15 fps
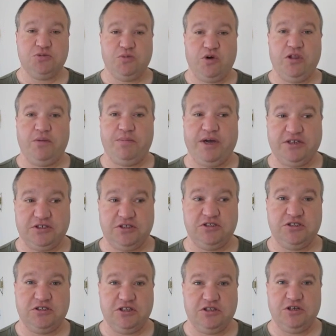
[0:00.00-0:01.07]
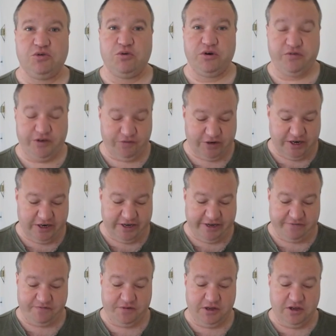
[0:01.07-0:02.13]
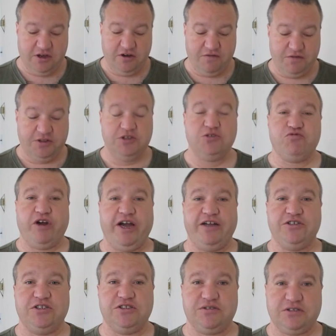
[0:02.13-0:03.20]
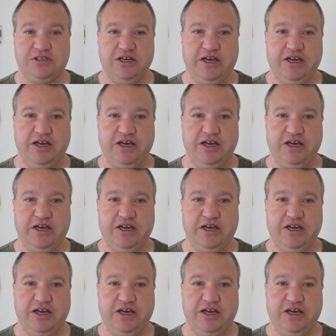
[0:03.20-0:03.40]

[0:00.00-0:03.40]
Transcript: smaller buses that they're ordering right now for these routes.